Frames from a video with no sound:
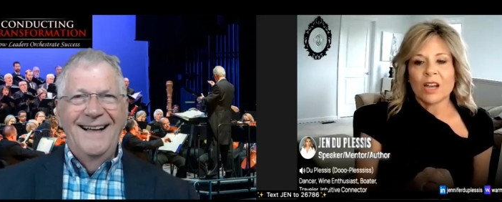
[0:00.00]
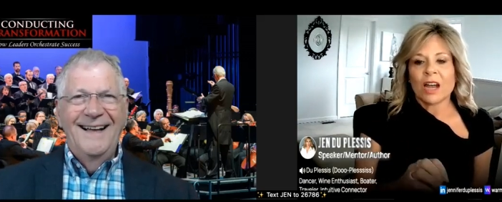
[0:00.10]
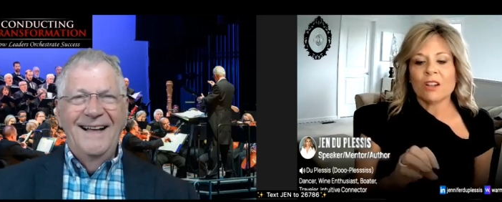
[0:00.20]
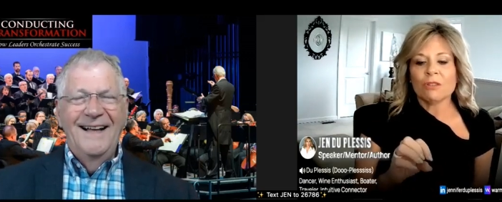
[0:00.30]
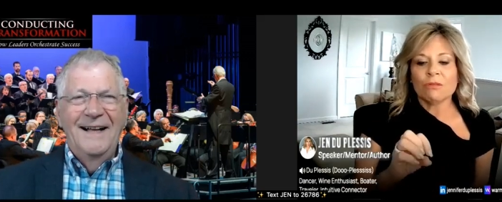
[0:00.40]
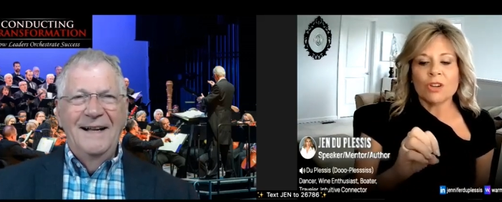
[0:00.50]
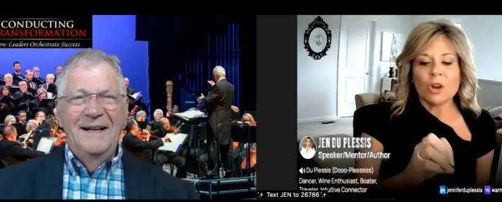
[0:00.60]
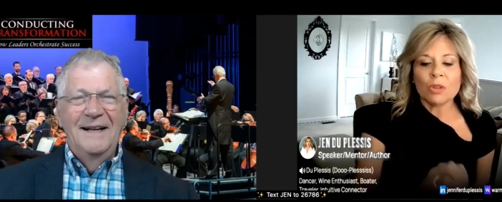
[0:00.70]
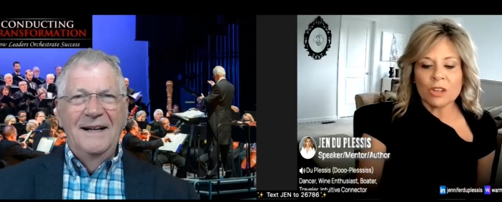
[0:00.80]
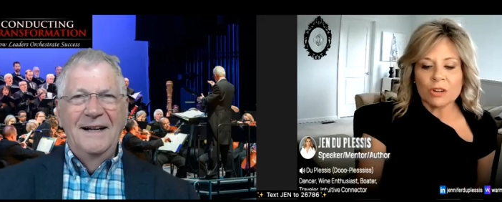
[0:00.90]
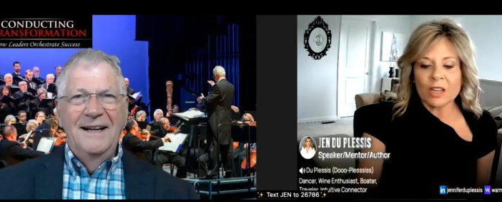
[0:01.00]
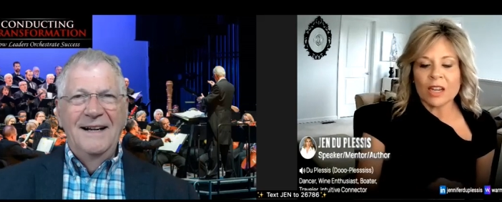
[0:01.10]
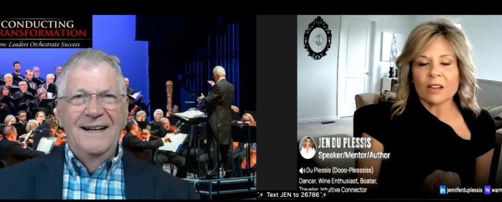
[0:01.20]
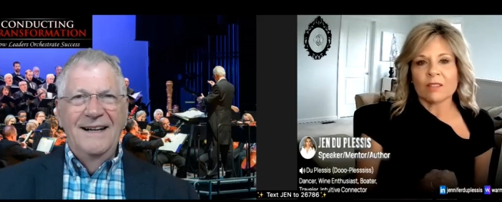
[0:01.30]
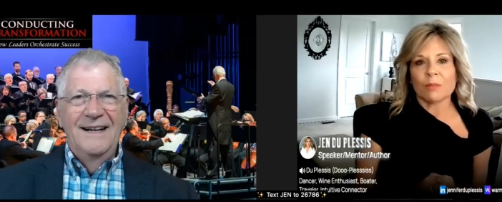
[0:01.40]
Speaker 1: How do you know that you're
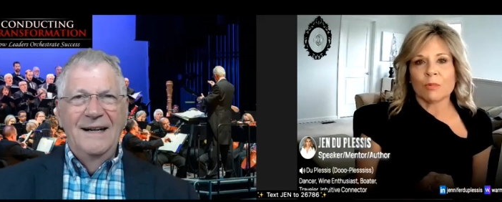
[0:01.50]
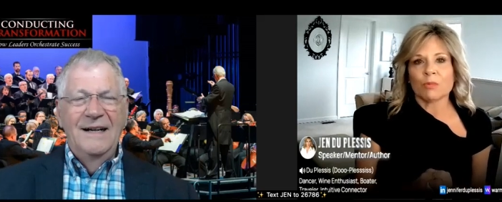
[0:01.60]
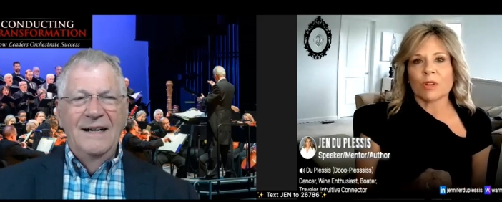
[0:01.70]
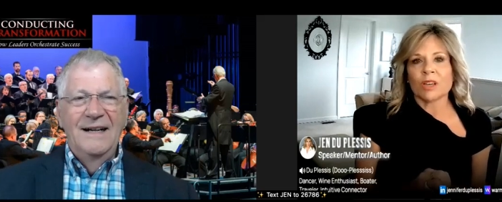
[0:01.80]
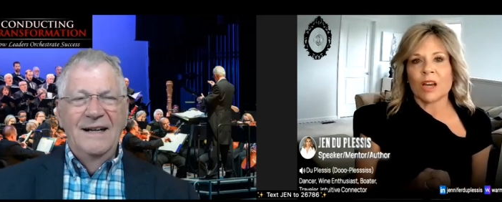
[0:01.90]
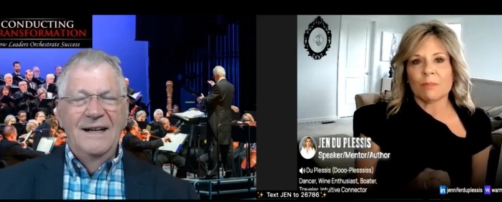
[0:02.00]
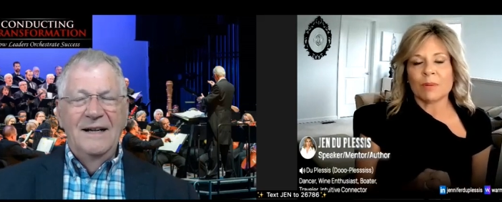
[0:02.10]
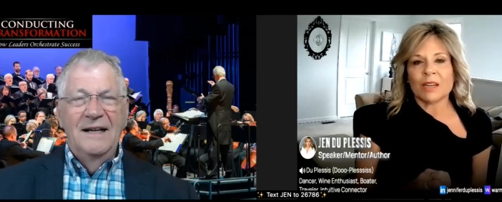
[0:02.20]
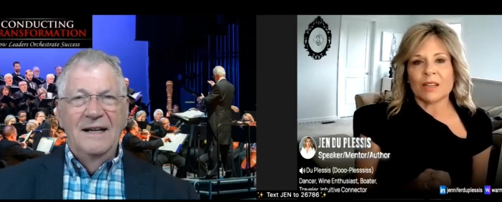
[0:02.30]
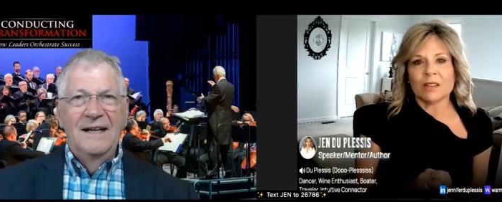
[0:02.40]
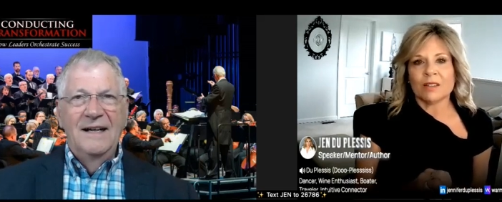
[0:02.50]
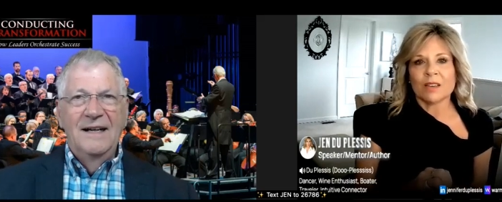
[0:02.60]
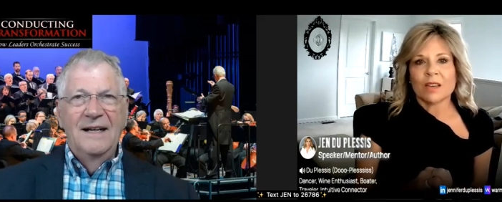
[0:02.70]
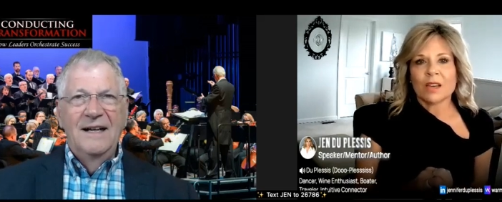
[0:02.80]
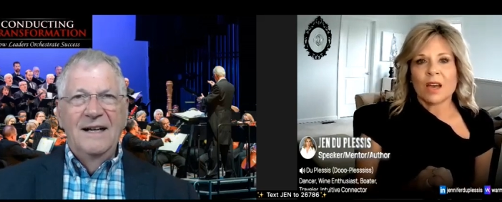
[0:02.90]
getting someone with competence,
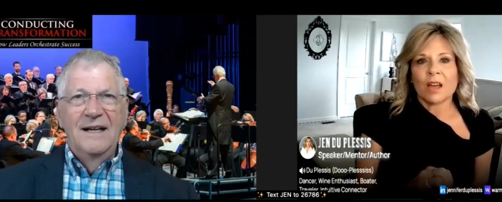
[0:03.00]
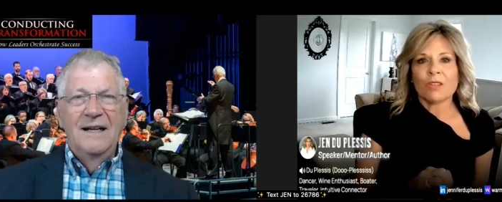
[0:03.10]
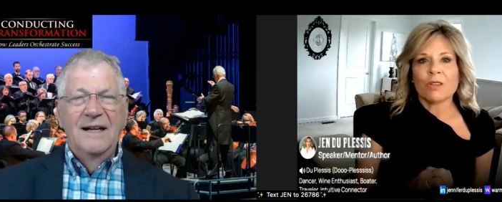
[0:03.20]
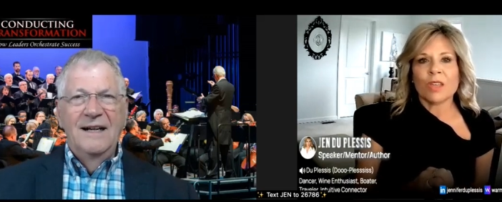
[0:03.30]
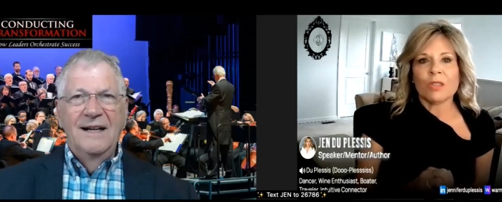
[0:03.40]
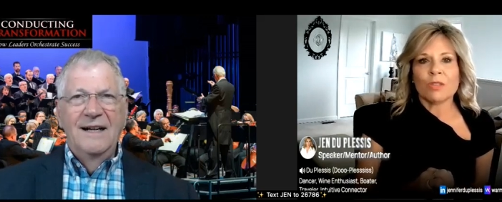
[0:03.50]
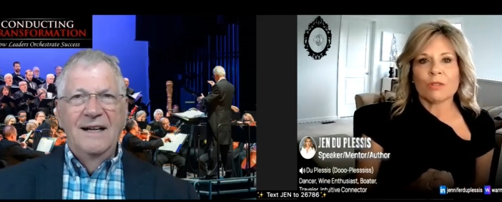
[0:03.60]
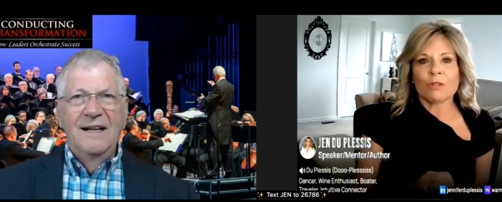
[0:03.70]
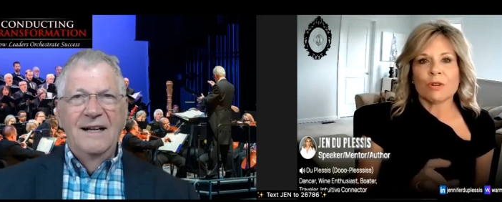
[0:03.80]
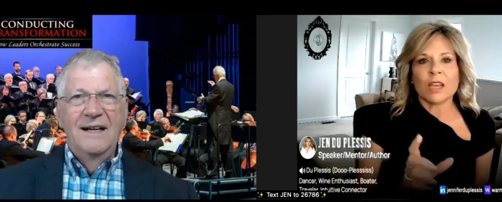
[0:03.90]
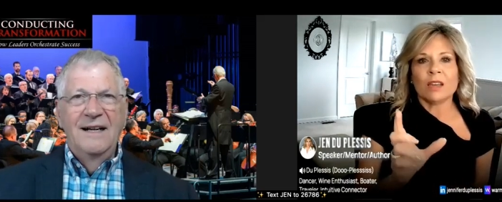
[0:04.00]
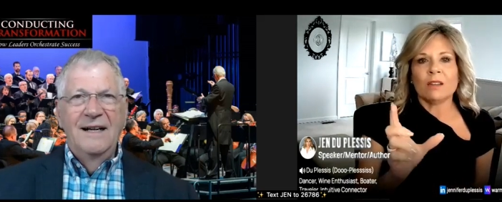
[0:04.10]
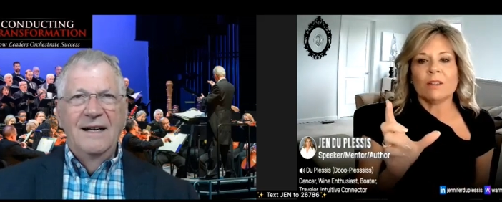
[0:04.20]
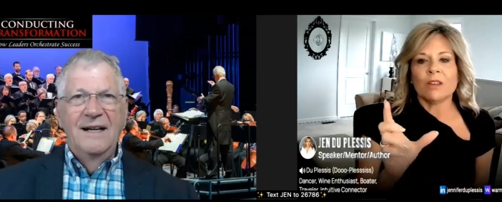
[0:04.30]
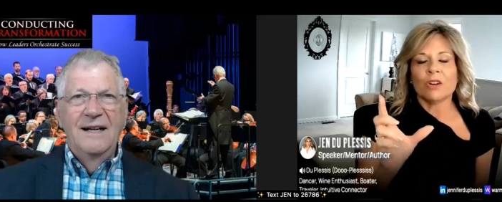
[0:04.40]
other than through
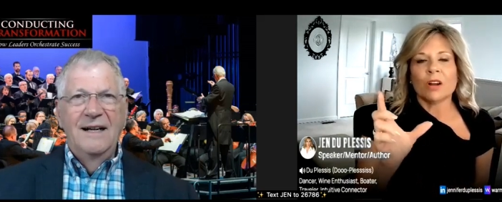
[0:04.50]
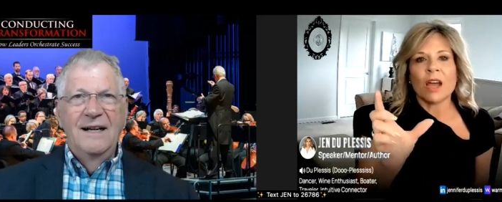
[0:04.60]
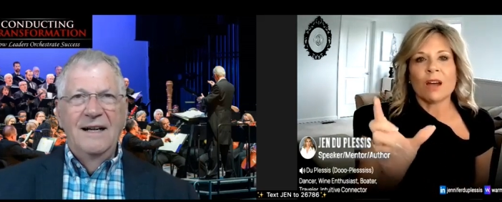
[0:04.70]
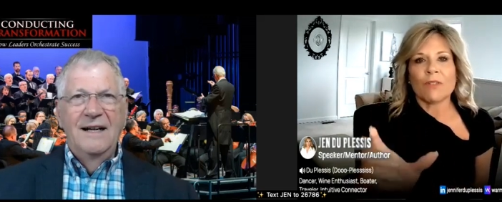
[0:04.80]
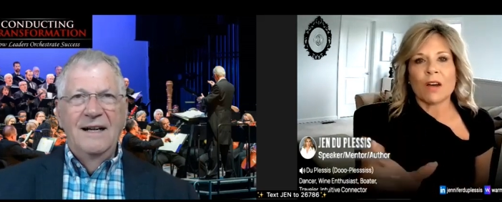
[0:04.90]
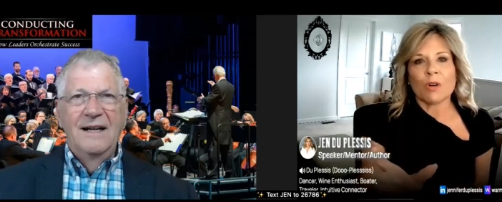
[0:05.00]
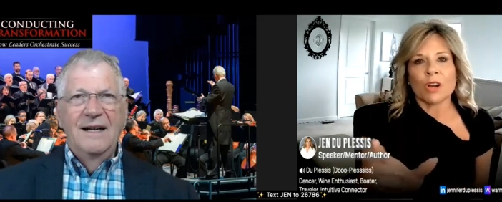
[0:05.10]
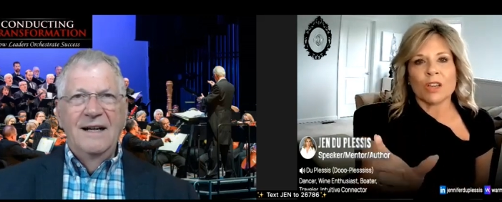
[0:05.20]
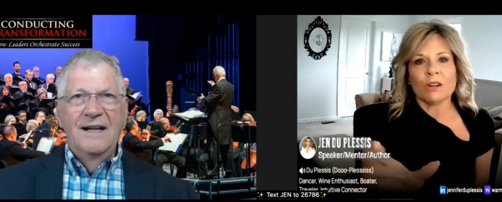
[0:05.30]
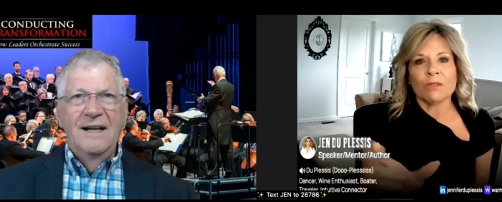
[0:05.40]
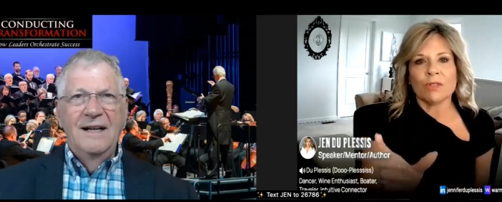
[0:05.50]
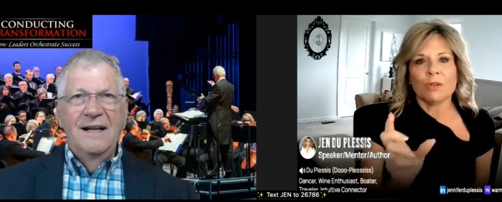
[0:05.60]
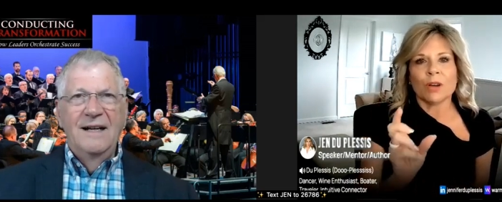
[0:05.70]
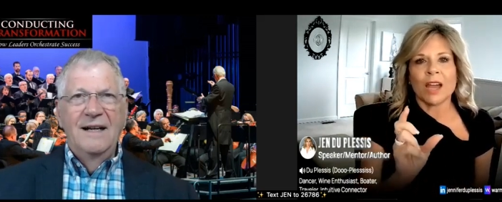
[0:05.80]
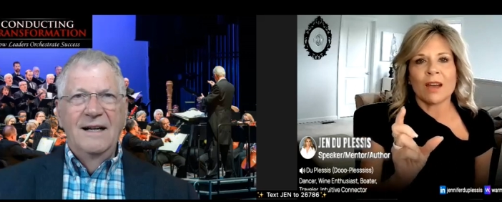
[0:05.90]
a you know half hour
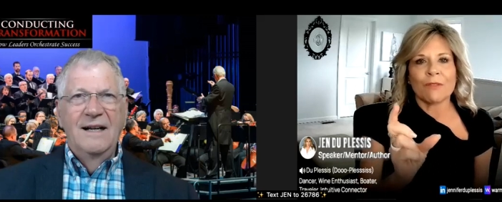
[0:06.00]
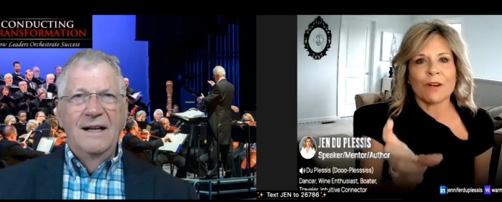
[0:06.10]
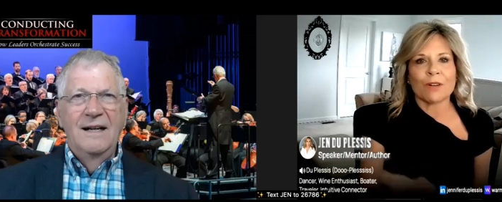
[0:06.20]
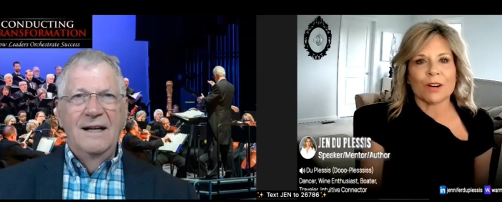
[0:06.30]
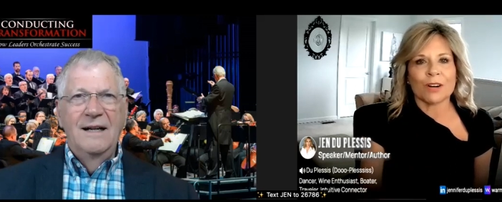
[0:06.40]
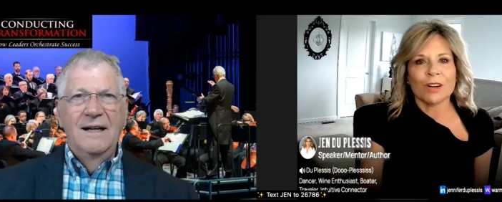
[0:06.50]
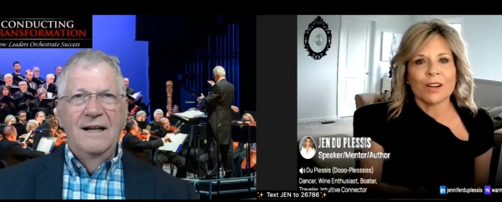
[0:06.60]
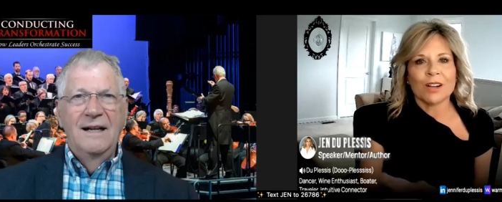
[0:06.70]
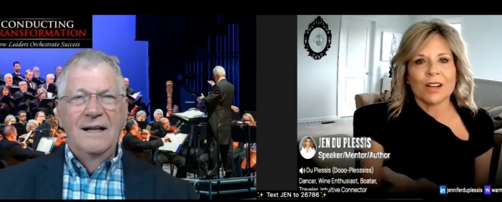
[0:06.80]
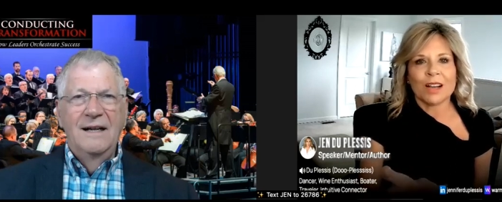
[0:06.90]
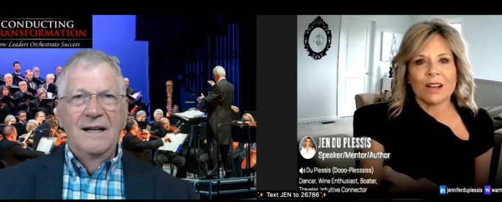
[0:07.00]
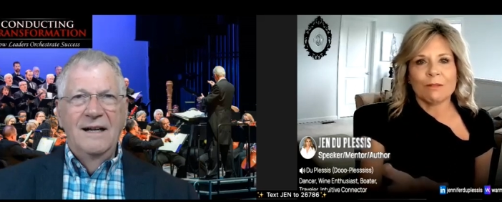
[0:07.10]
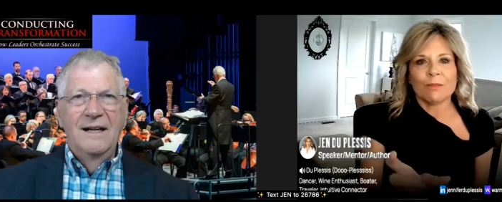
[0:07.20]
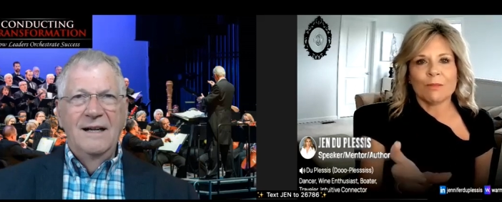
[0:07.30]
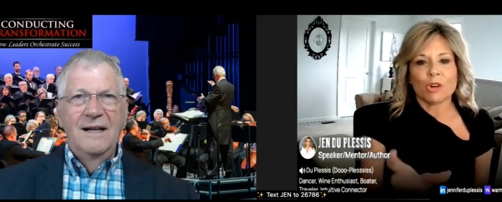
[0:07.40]
interview, a half hour
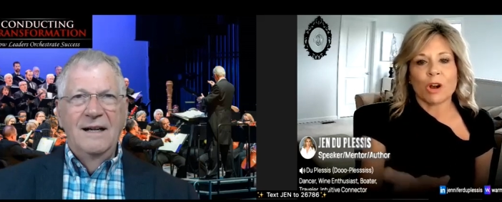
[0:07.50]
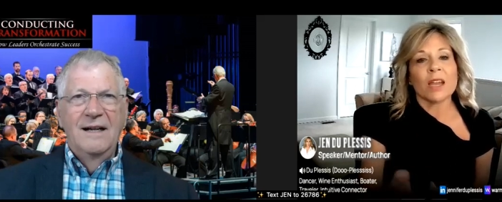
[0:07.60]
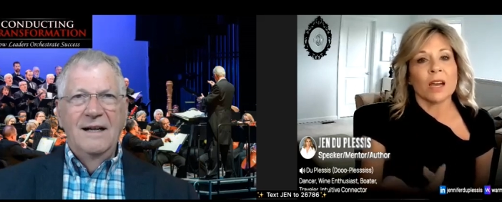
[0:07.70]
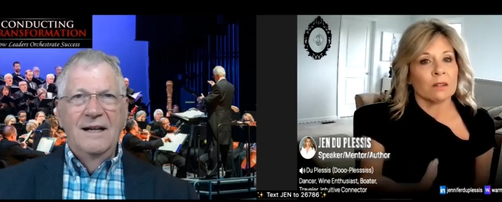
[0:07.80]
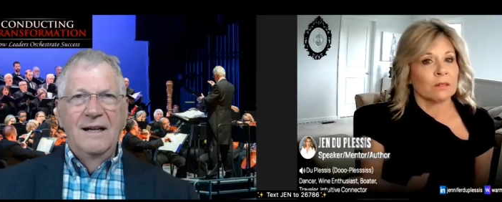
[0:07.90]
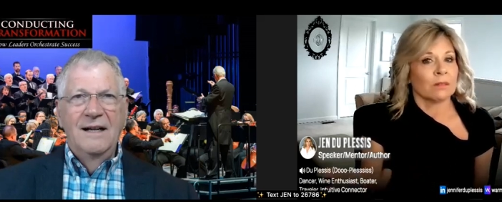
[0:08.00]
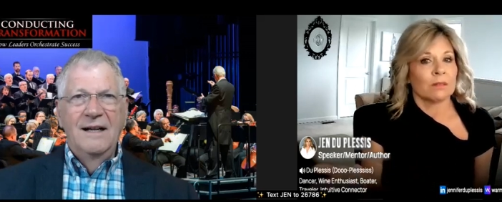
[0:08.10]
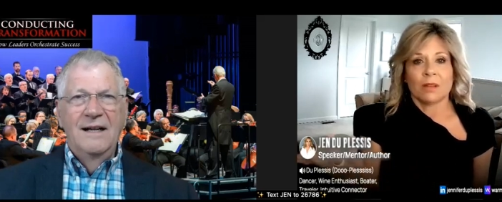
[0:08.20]
uh, tryout?